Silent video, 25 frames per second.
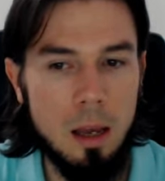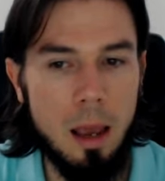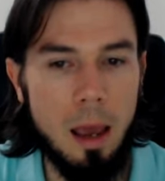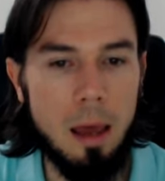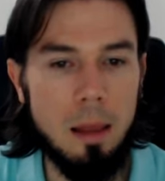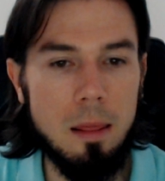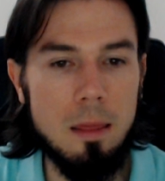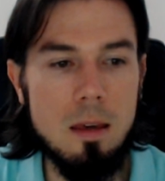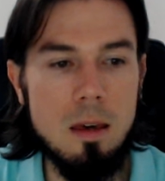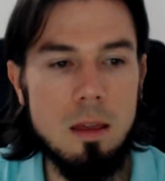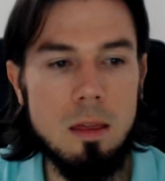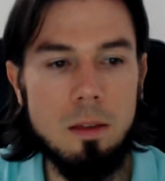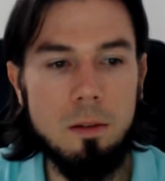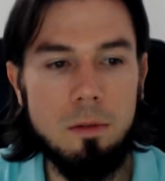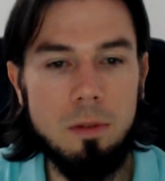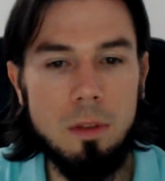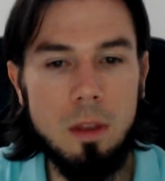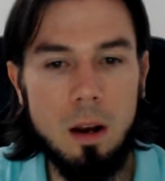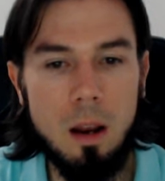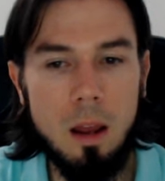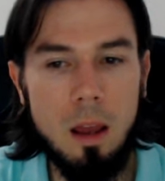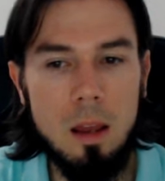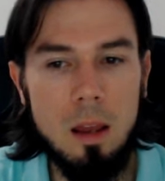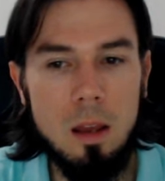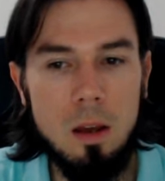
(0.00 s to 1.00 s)
At the end of
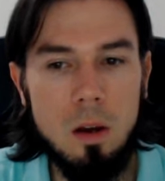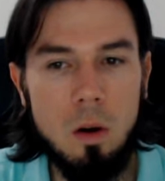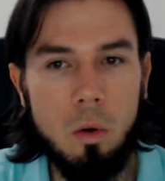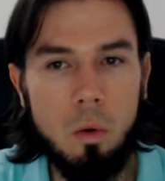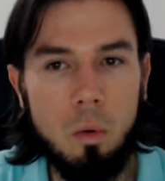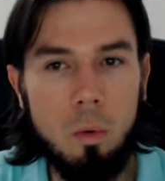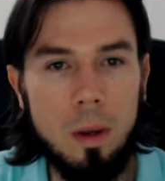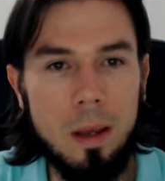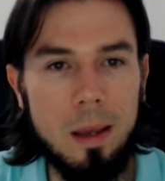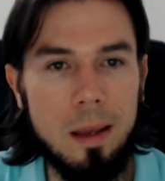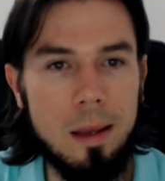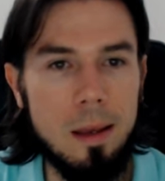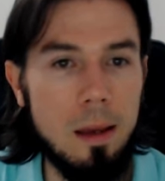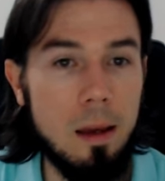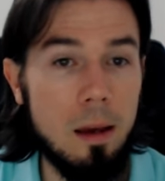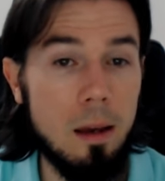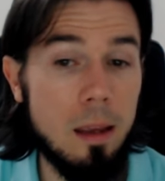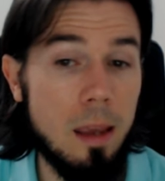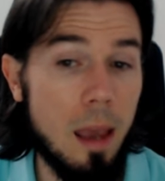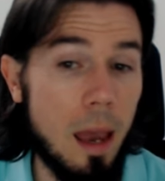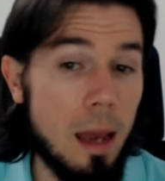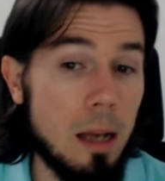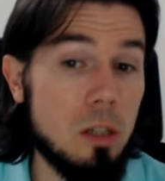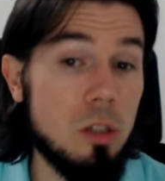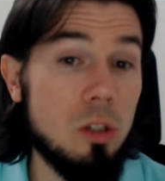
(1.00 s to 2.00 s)
the day, we
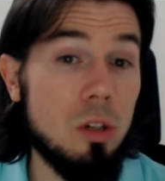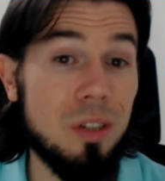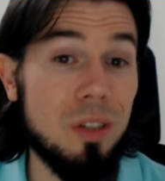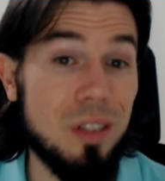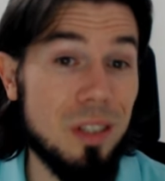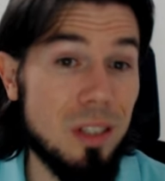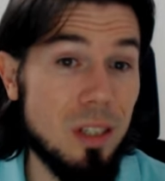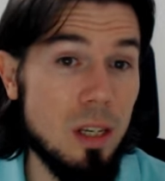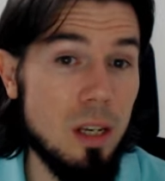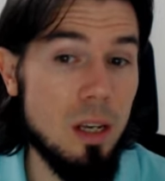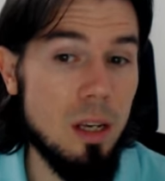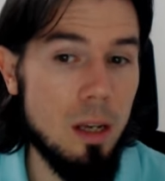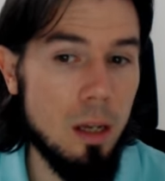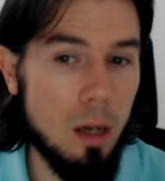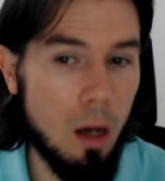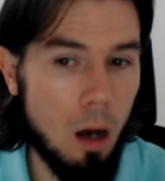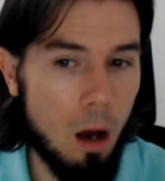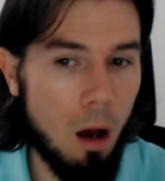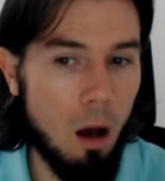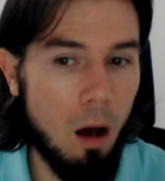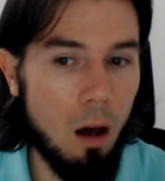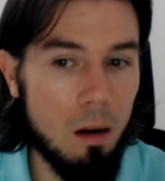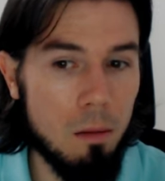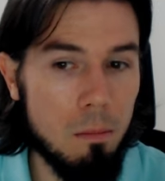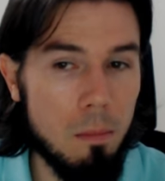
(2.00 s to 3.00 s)
get to see
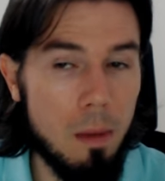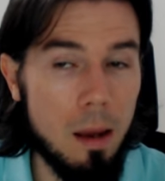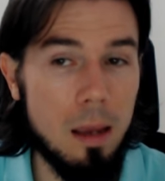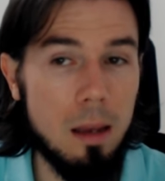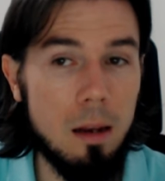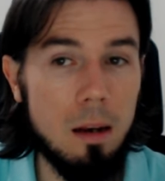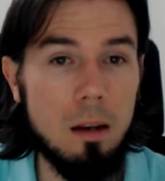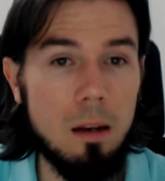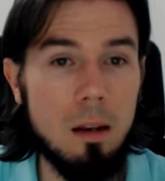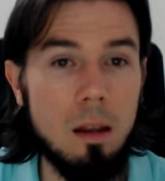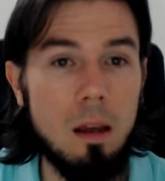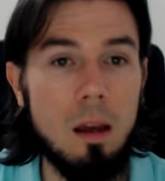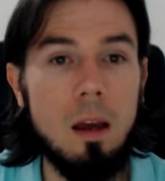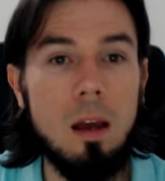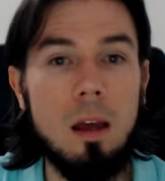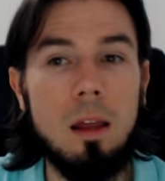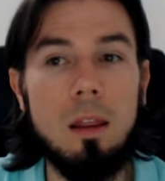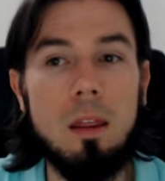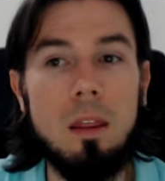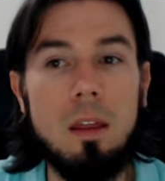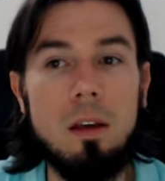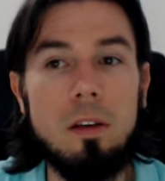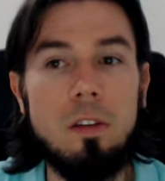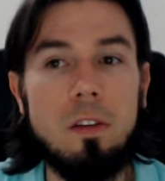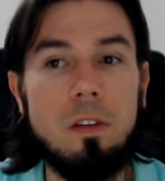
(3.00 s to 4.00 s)
automated
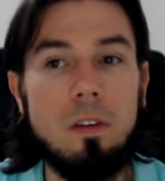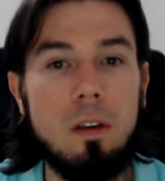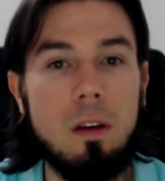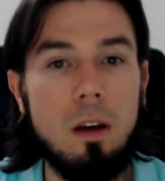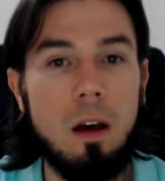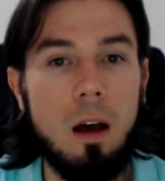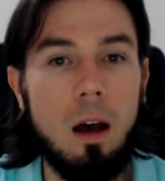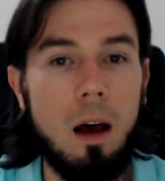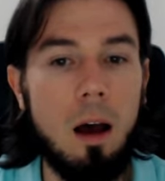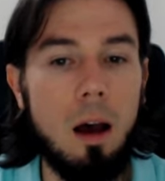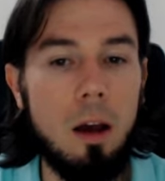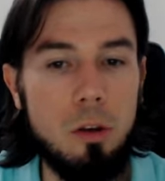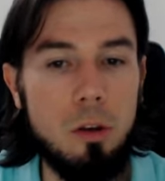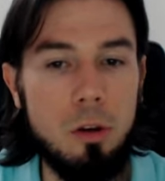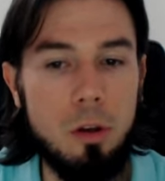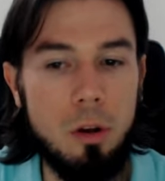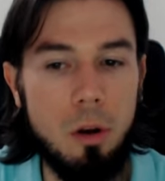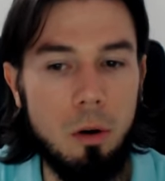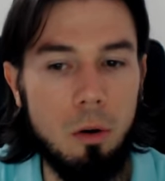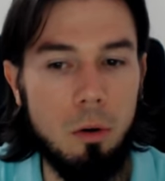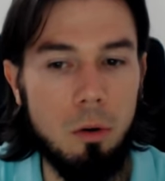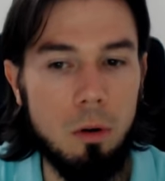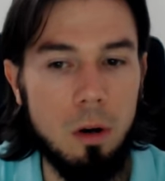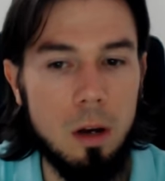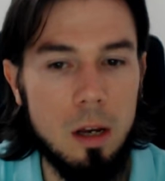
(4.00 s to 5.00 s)
this, uh, you
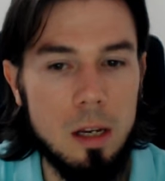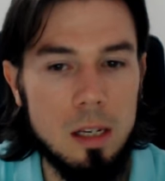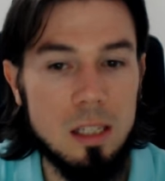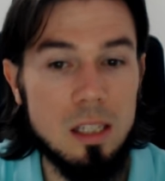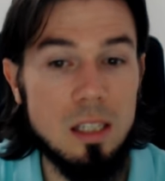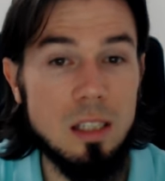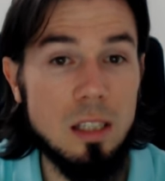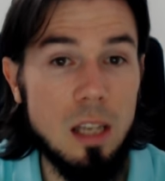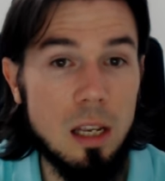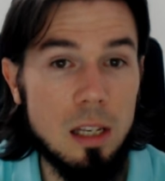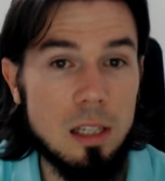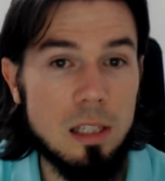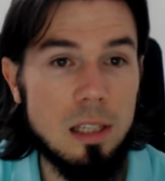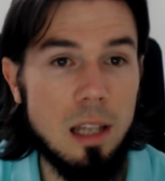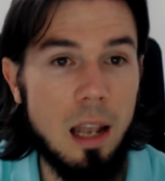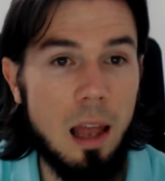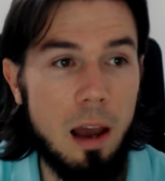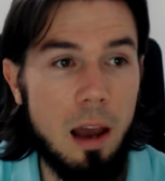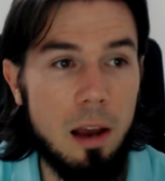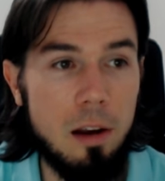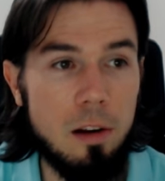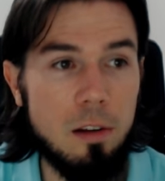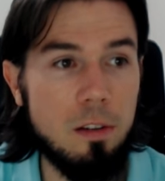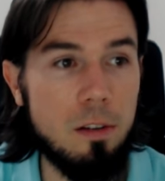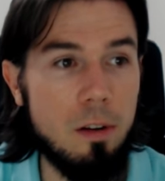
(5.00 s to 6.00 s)
know, six
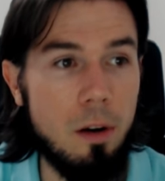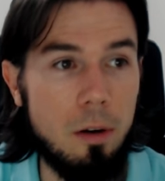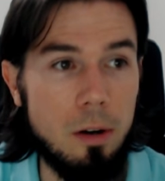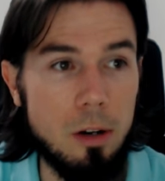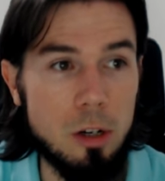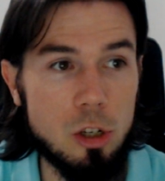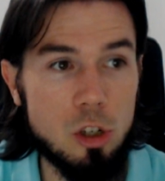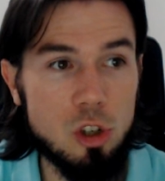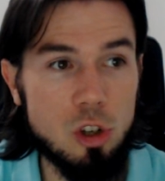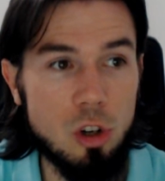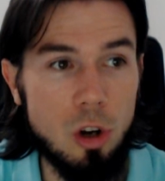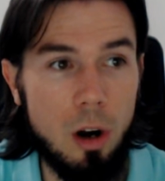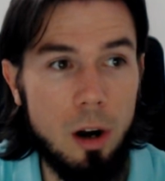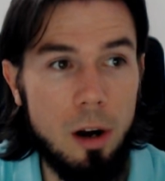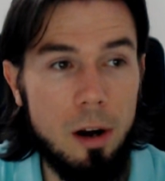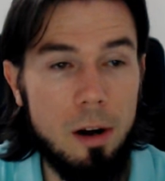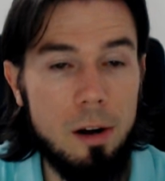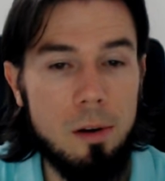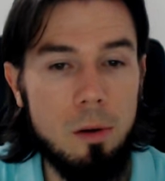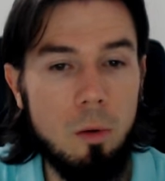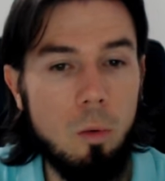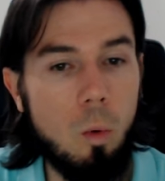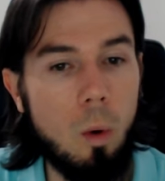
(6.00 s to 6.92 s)
lines in our chart.